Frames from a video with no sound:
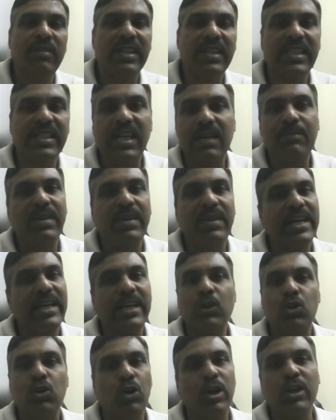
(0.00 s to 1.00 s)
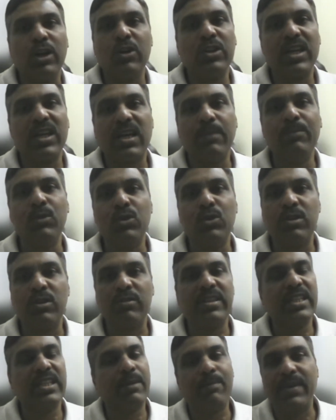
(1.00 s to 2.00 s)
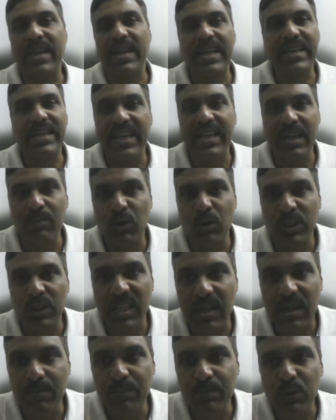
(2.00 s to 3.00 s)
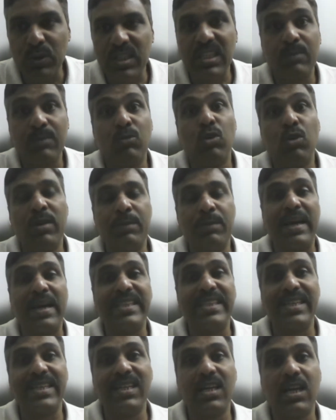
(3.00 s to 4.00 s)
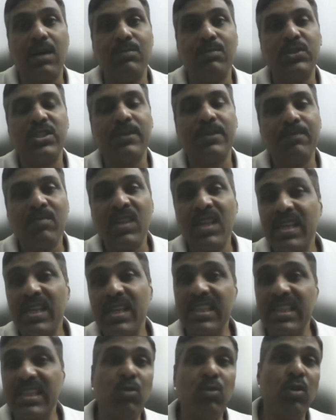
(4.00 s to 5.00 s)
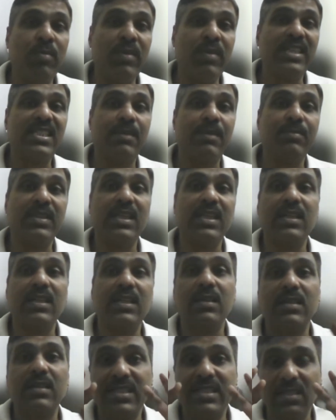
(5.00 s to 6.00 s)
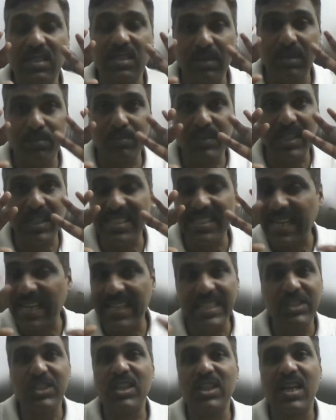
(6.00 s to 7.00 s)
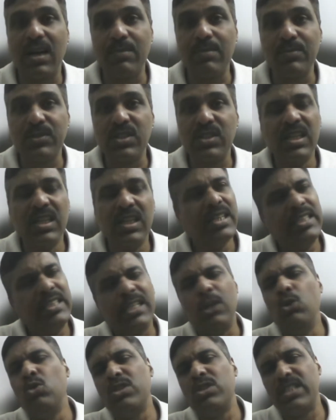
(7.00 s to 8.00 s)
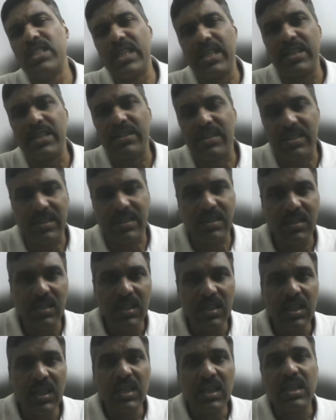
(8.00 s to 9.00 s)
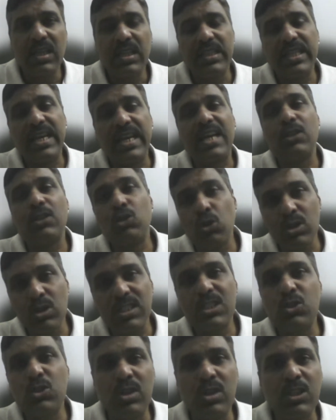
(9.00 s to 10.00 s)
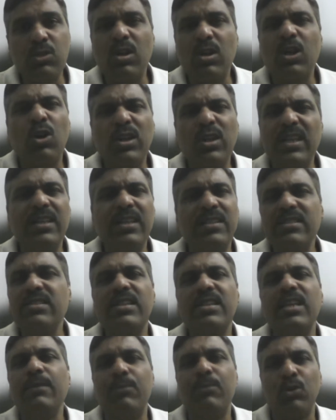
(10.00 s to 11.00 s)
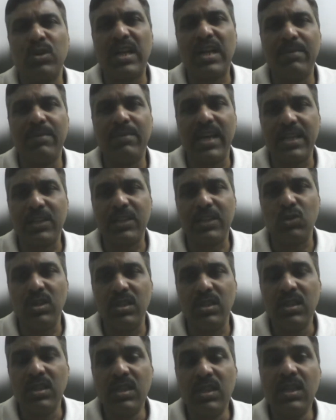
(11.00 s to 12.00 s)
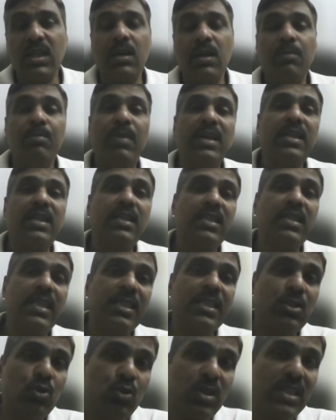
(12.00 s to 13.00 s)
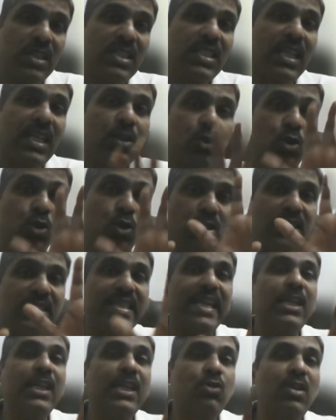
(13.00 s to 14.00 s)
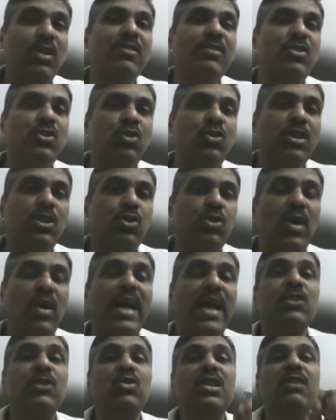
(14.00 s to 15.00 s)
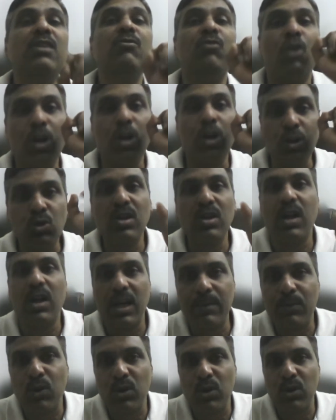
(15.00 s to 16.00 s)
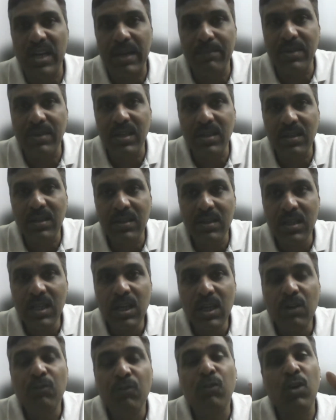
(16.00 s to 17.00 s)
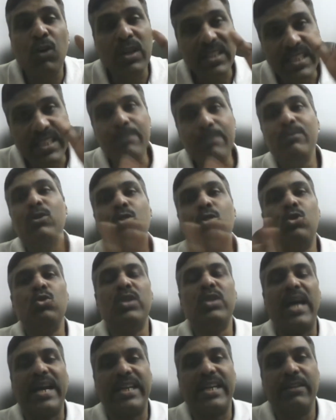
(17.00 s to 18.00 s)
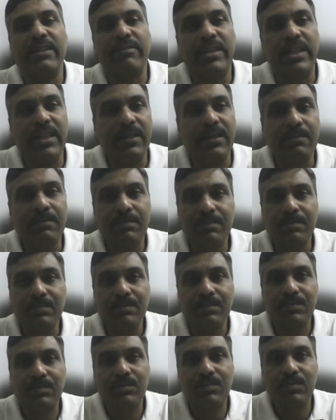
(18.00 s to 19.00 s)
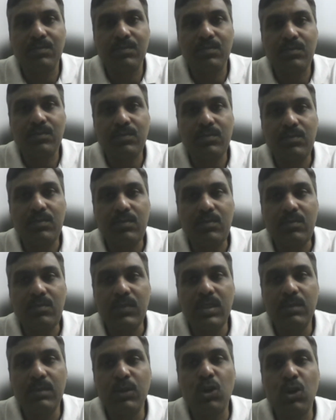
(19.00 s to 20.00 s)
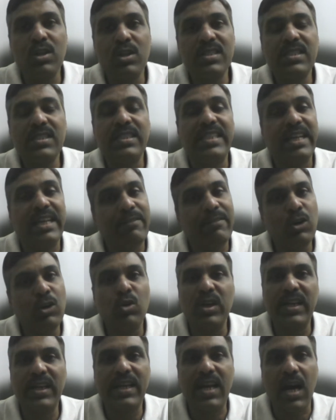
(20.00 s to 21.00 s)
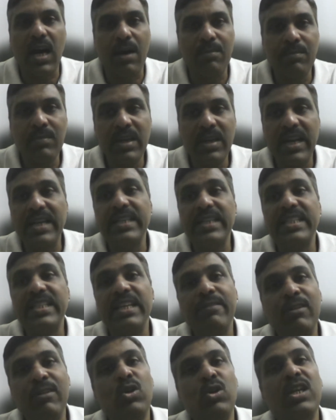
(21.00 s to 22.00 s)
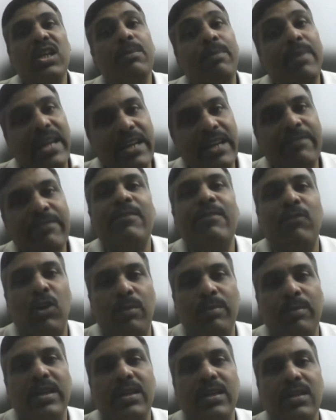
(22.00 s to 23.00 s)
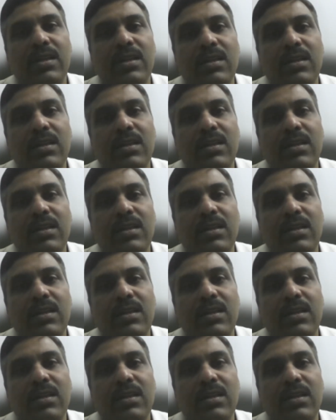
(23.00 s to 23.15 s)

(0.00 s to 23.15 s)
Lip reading: when they are making drawing on the computer, when they are playing game on the computer. The moment Python comes, the moment something challenging comes, they lose their interest. They are those students who are not interested in programming actually. But the students, those 10, 12 students who actually want to learn programming, for them you do the activity. Because they will only come and they will only benefit from it.